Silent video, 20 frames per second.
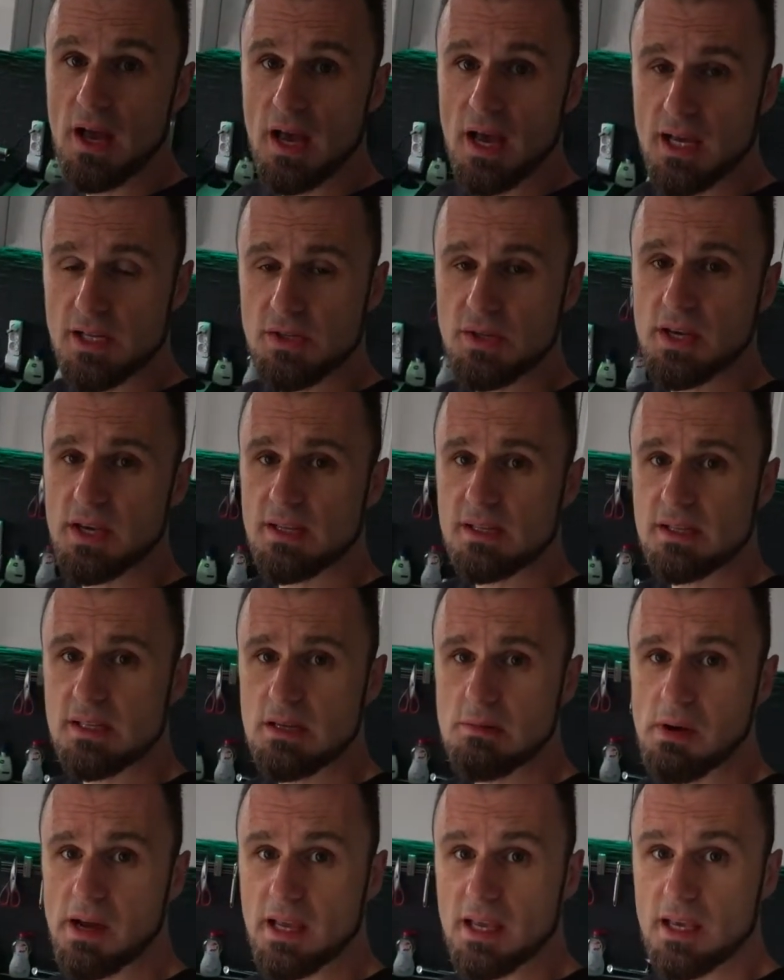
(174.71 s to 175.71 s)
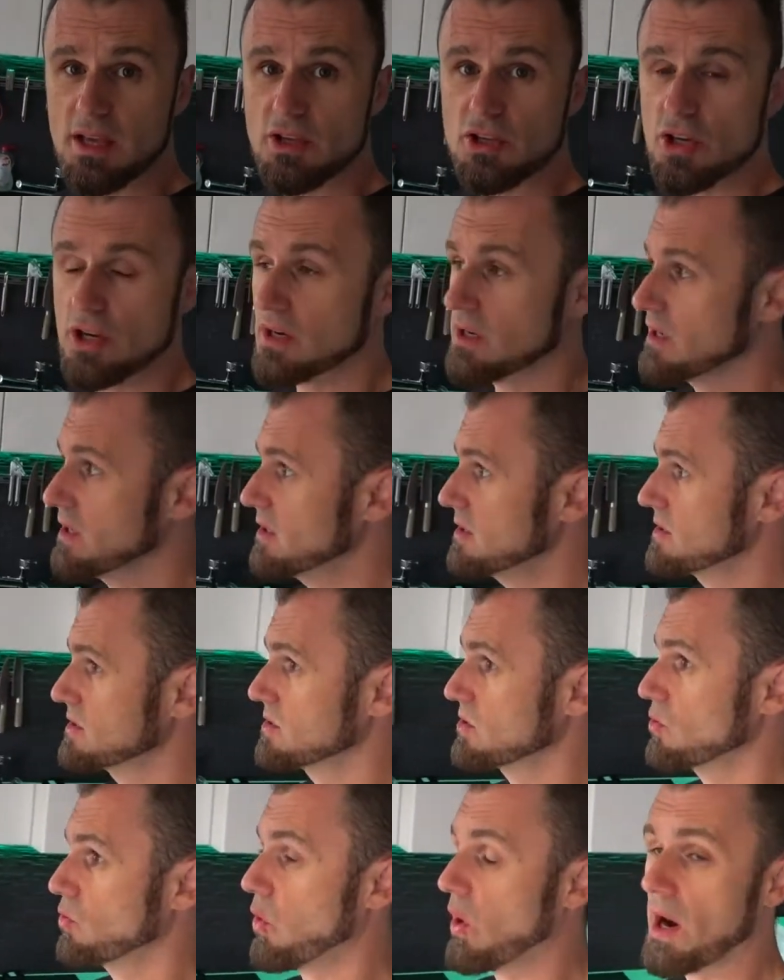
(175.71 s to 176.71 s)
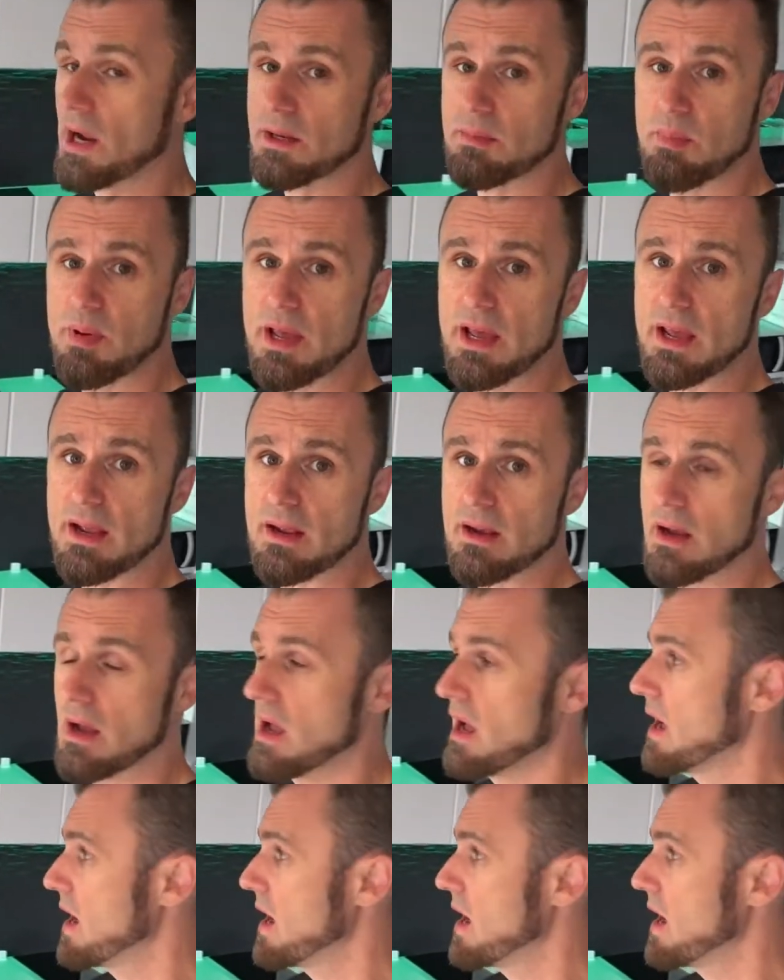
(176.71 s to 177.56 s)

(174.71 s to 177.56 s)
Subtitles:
As you can see, my kitchen is quite big.